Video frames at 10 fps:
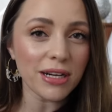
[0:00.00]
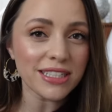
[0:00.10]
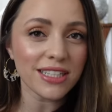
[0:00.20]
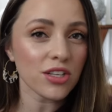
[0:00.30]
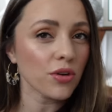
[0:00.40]
my
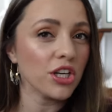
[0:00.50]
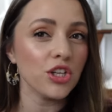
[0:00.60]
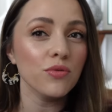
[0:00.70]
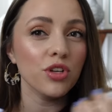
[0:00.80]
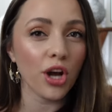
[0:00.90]
skin tone and
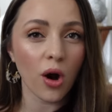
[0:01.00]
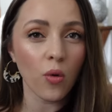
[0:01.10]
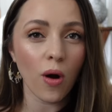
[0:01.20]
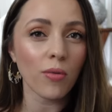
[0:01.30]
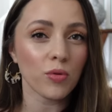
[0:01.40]
you know
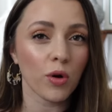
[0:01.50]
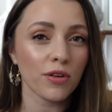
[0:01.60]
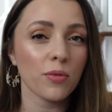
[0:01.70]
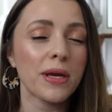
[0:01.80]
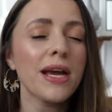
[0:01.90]
what would work
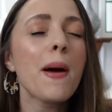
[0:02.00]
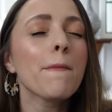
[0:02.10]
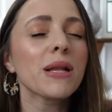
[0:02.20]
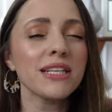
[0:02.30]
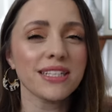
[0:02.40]
for me,
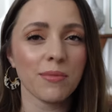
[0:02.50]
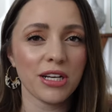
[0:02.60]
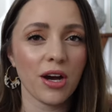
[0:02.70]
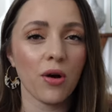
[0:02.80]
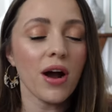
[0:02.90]
please let me
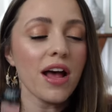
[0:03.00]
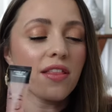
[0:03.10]
know.